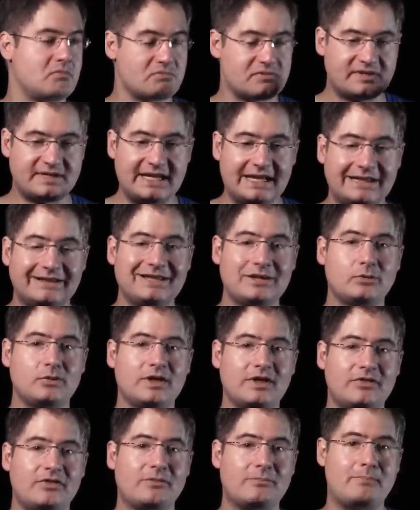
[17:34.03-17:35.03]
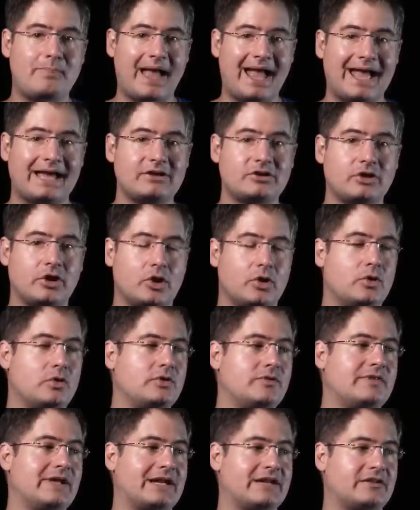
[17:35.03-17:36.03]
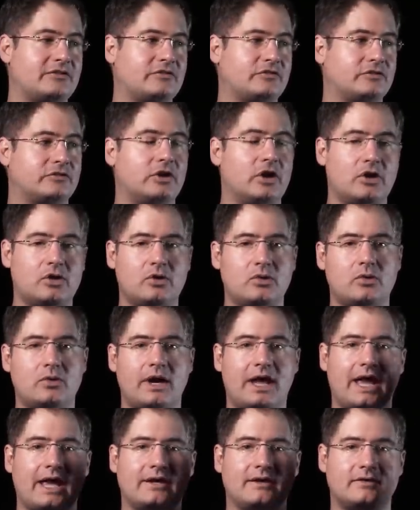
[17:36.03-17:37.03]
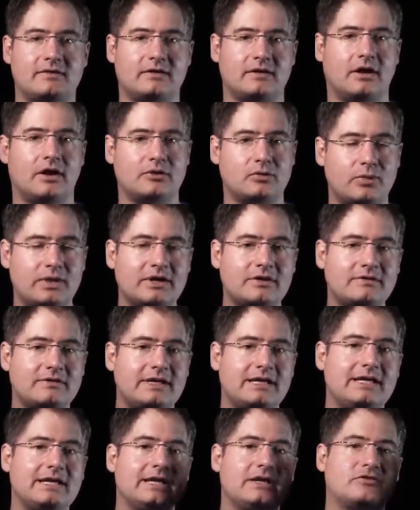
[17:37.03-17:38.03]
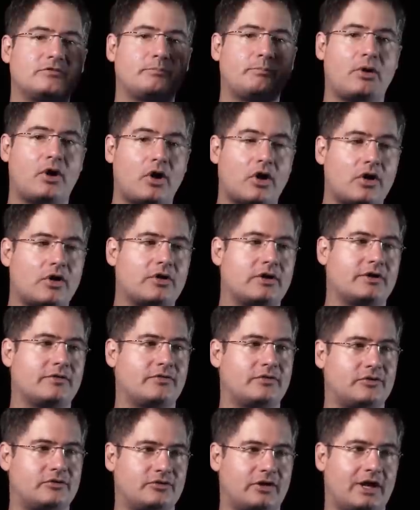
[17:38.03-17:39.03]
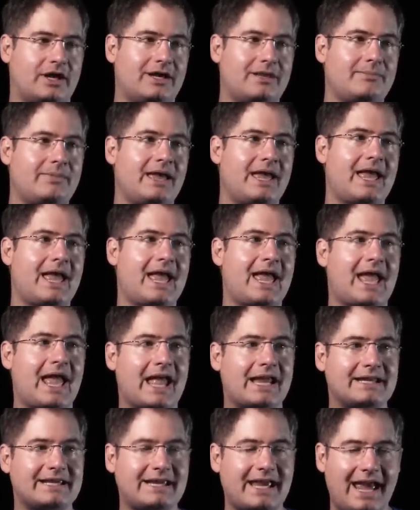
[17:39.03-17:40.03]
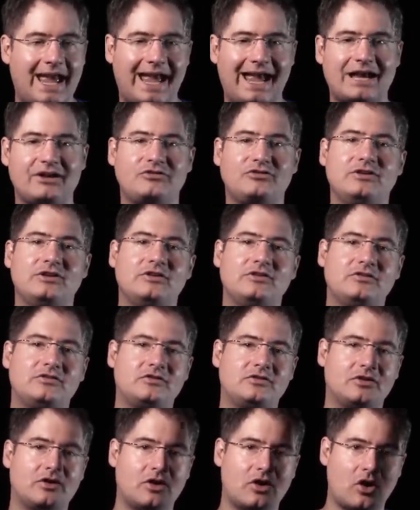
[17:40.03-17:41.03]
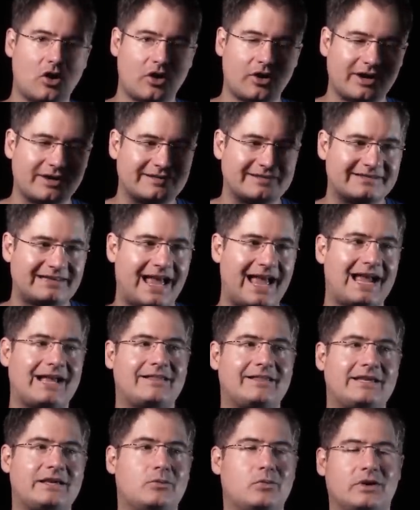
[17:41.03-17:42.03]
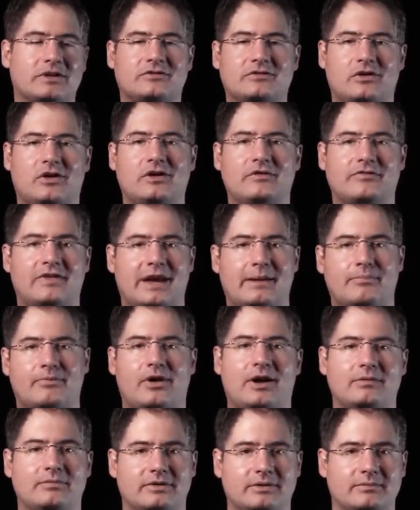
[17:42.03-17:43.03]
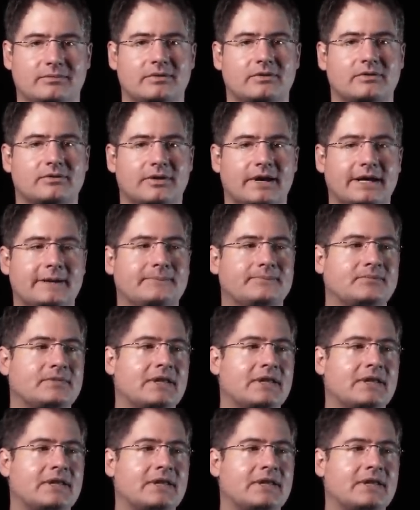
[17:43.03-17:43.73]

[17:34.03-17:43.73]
dealing with bad code that is slow and unwieldy is part of the job, and caches are exactly what solve that problem, right?